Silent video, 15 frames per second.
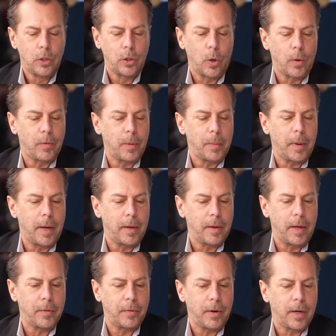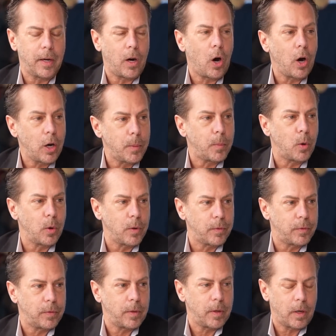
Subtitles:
So if an automotive